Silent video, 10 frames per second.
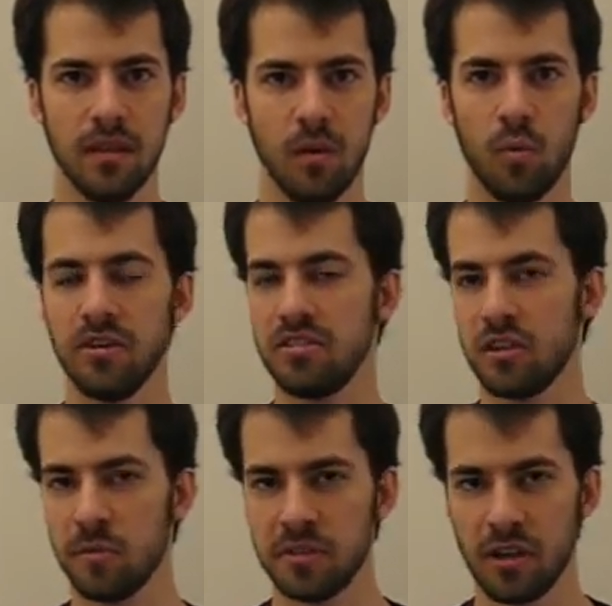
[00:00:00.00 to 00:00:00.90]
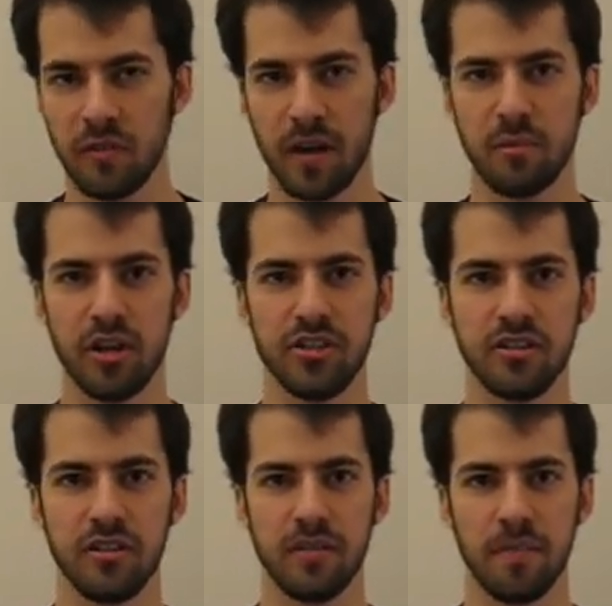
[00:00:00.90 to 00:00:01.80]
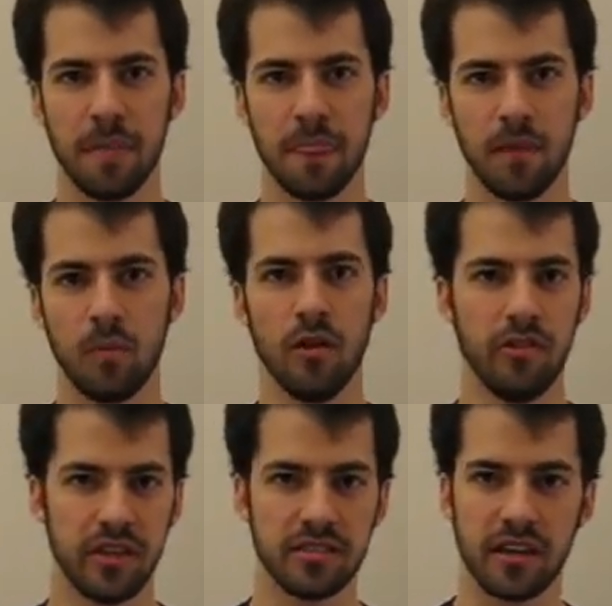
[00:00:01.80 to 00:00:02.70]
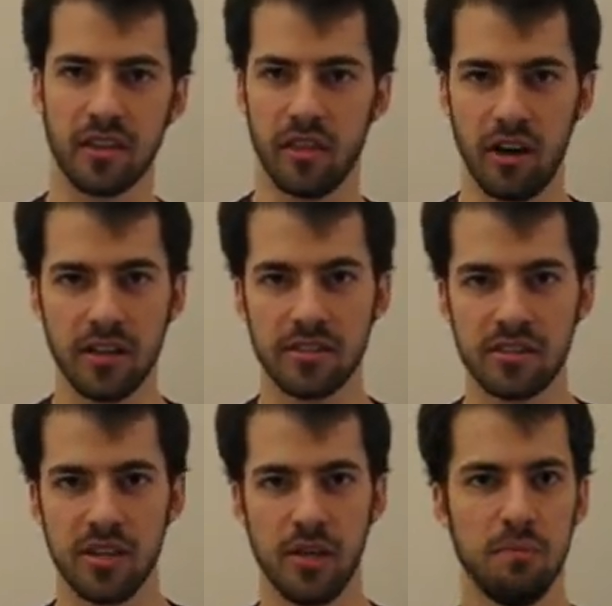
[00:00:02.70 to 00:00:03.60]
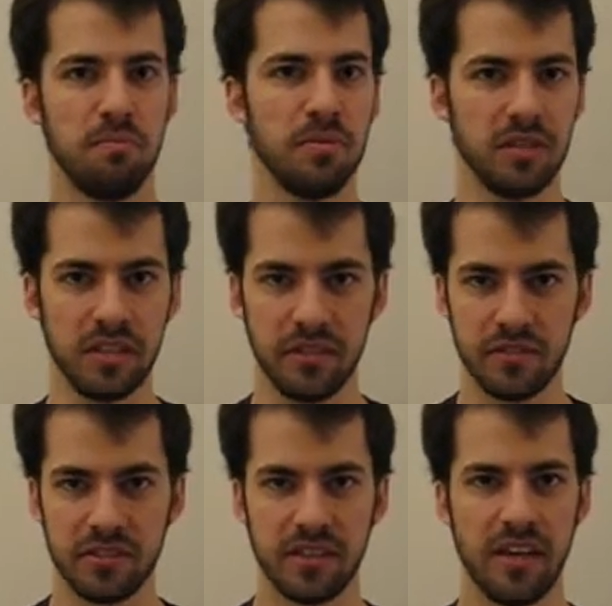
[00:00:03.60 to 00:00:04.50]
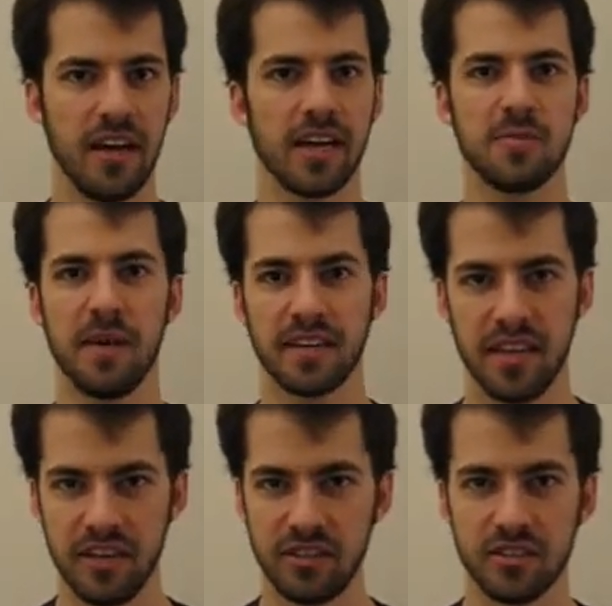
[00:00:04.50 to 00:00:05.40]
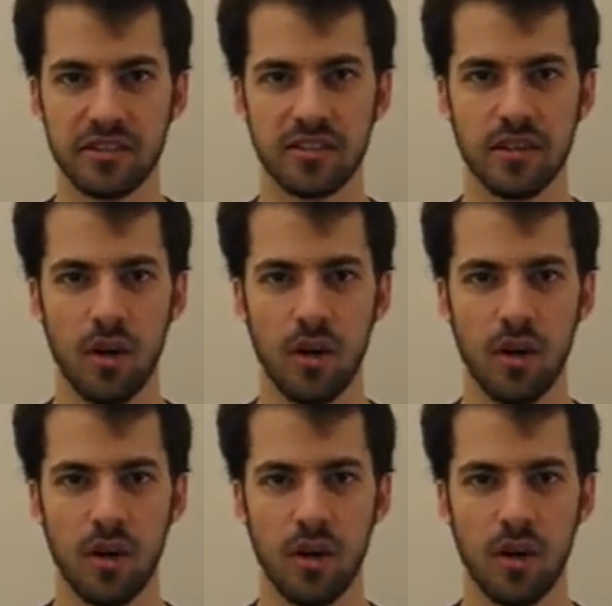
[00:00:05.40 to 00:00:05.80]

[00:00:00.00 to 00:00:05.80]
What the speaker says: What determines our vibration? Well, things like thoughts, beliefs, expectations.